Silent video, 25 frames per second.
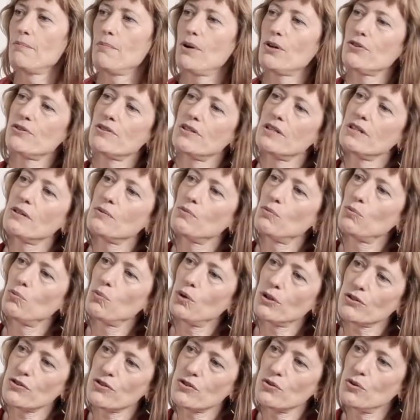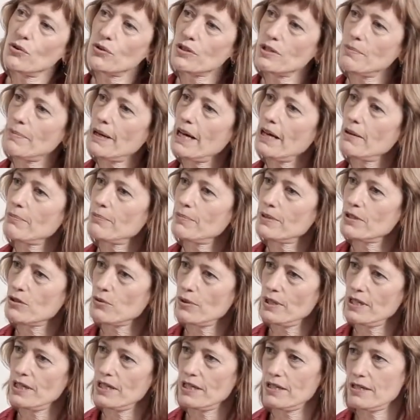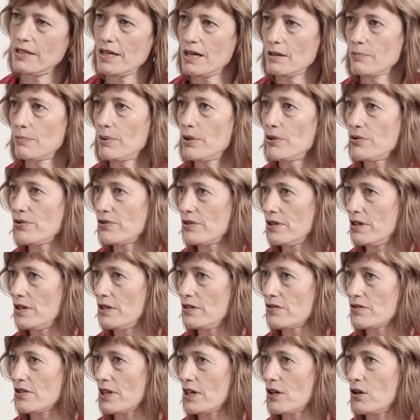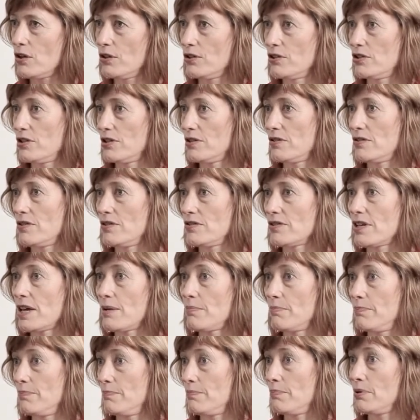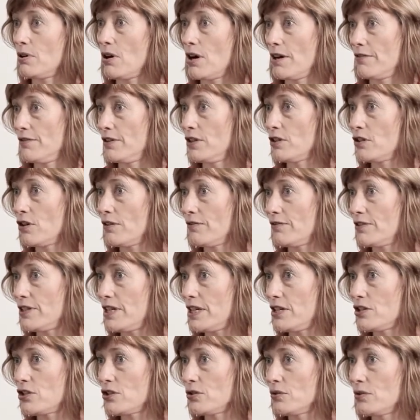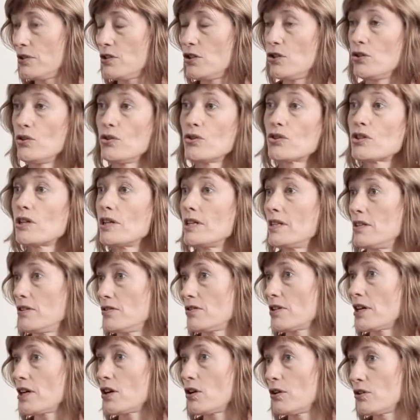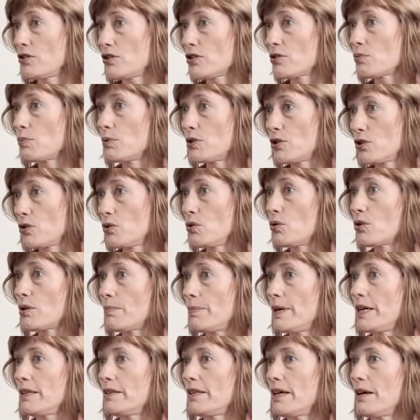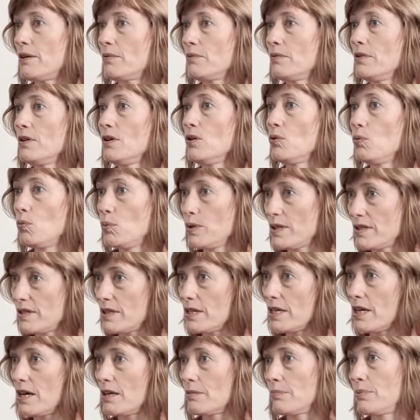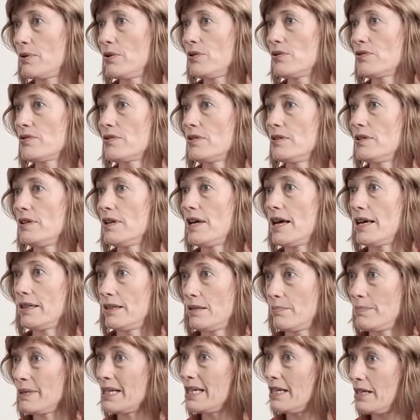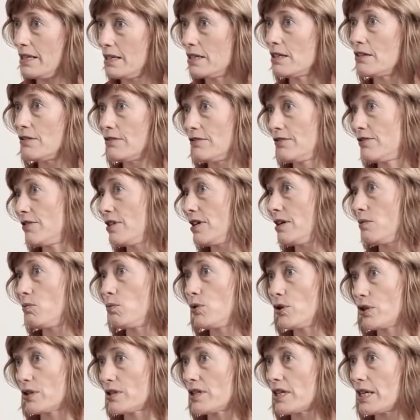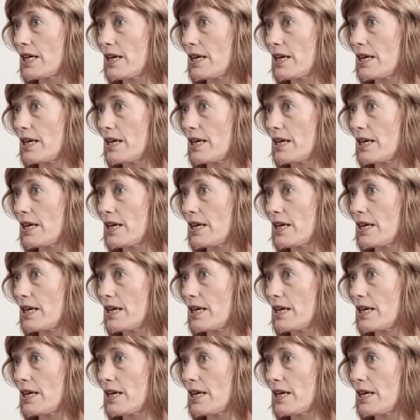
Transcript: Mostly what's talked about between a young person and a psychologist is kept private and confidential, and usually the psychologist would talk about that with the young person at the beginning of their work